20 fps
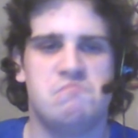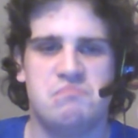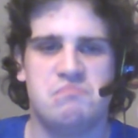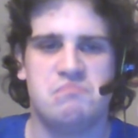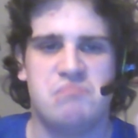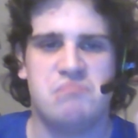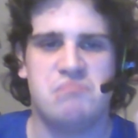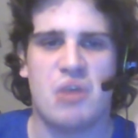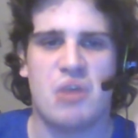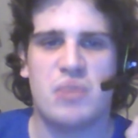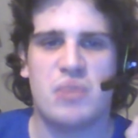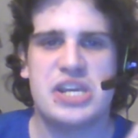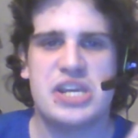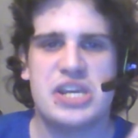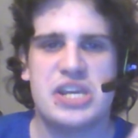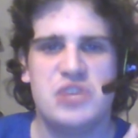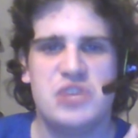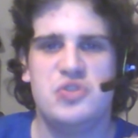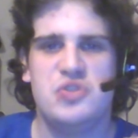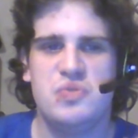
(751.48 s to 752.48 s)
But when
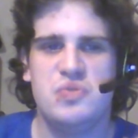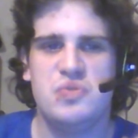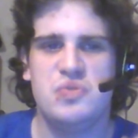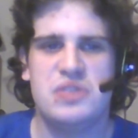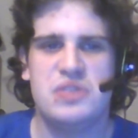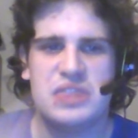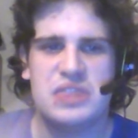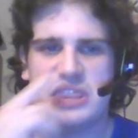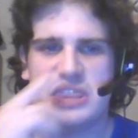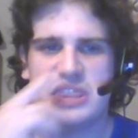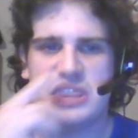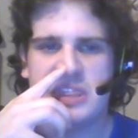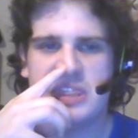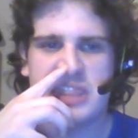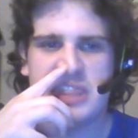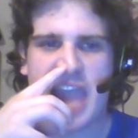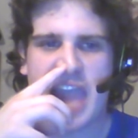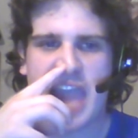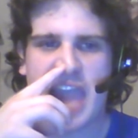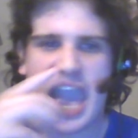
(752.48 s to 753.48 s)
you do
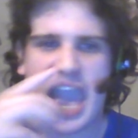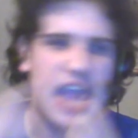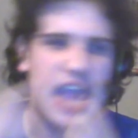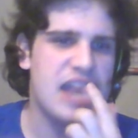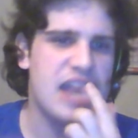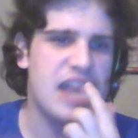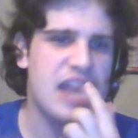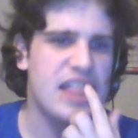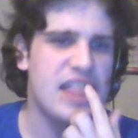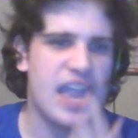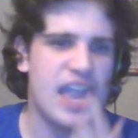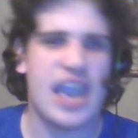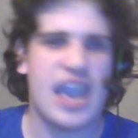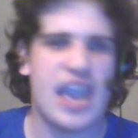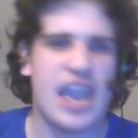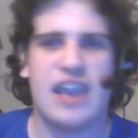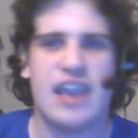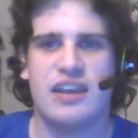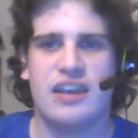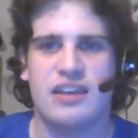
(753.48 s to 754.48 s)
that and
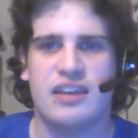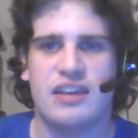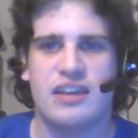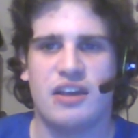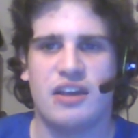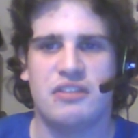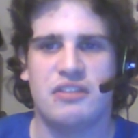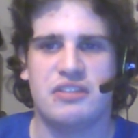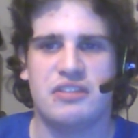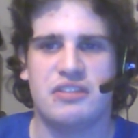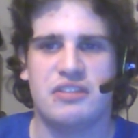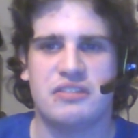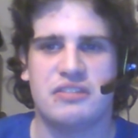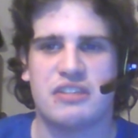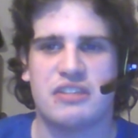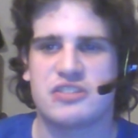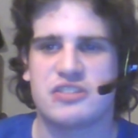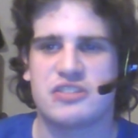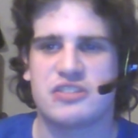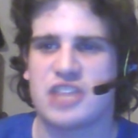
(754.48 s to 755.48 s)
that,
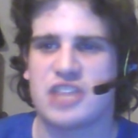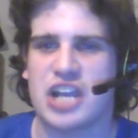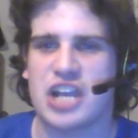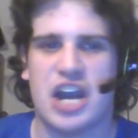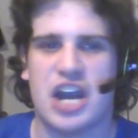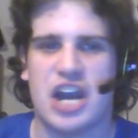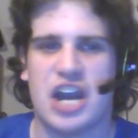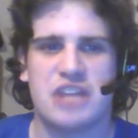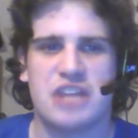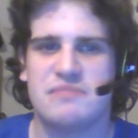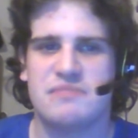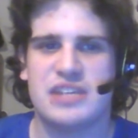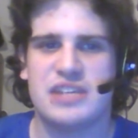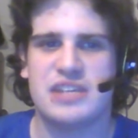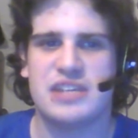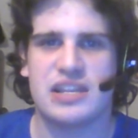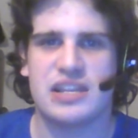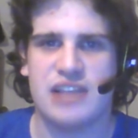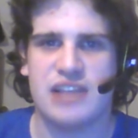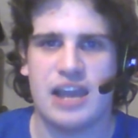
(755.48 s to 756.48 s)
the condoms and
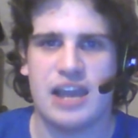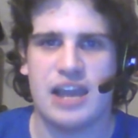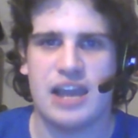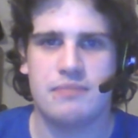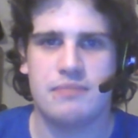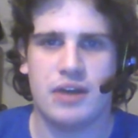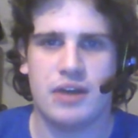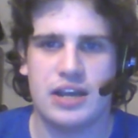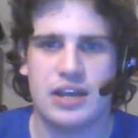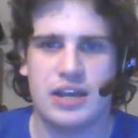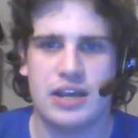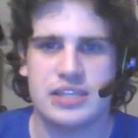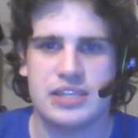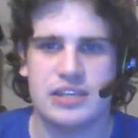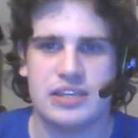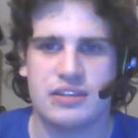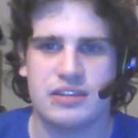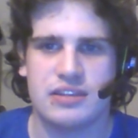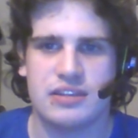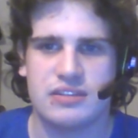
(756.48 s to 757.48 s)
the Tide Pods
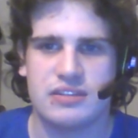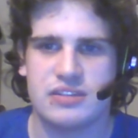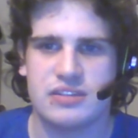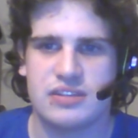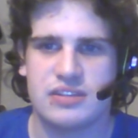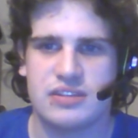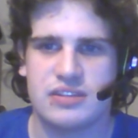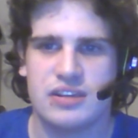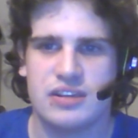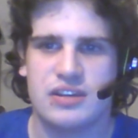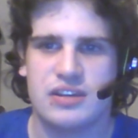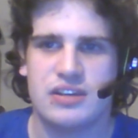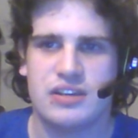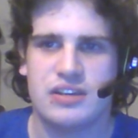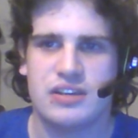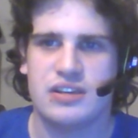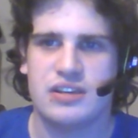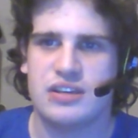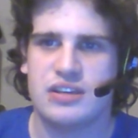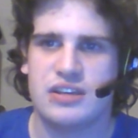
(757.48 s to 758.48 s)
and
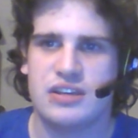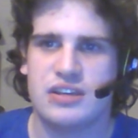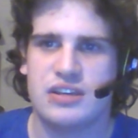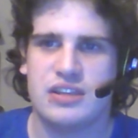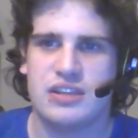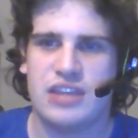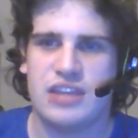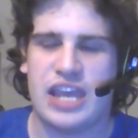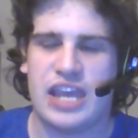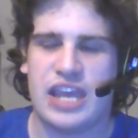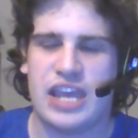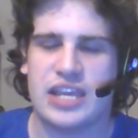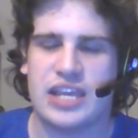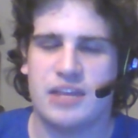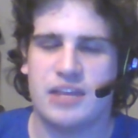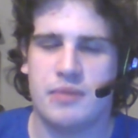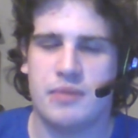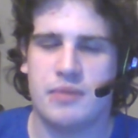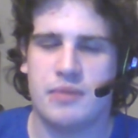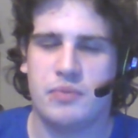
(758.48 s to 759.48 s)
and
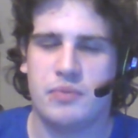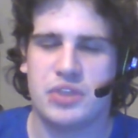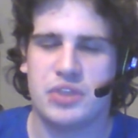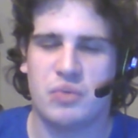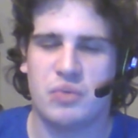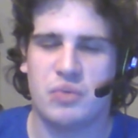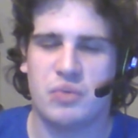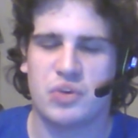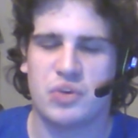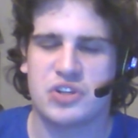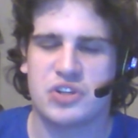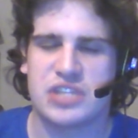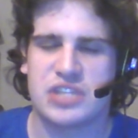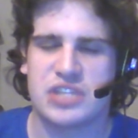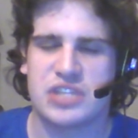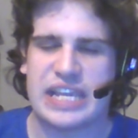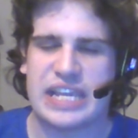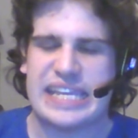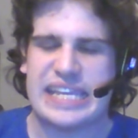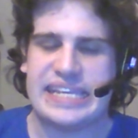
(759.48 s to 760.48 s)
come up with the words
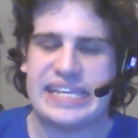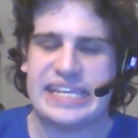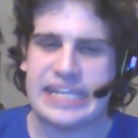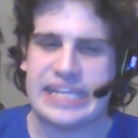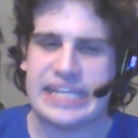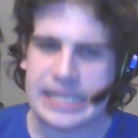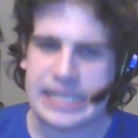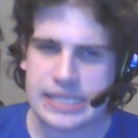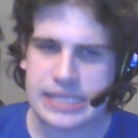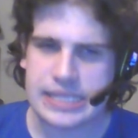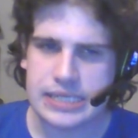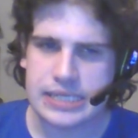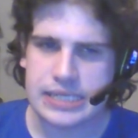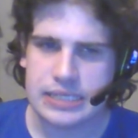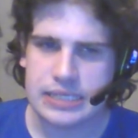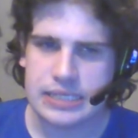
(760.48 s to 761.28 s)
like yeet,